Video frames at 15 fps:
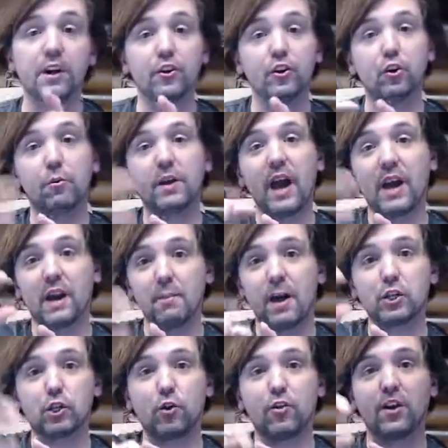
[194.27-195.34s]
You'll kind of make
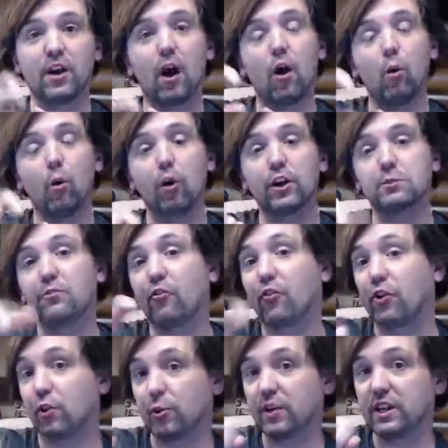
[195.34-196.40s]
sure that it all works before
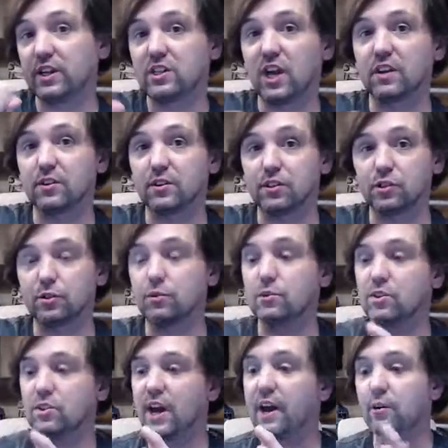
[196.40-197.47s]
you really tighten the
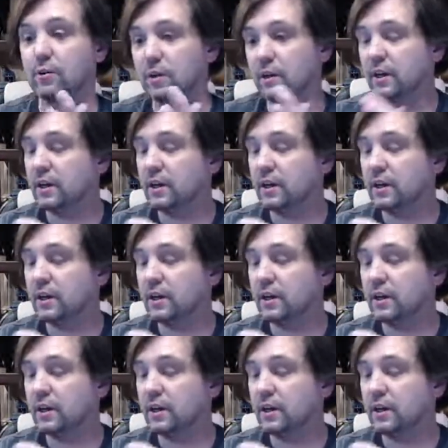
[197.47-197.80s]
screws down,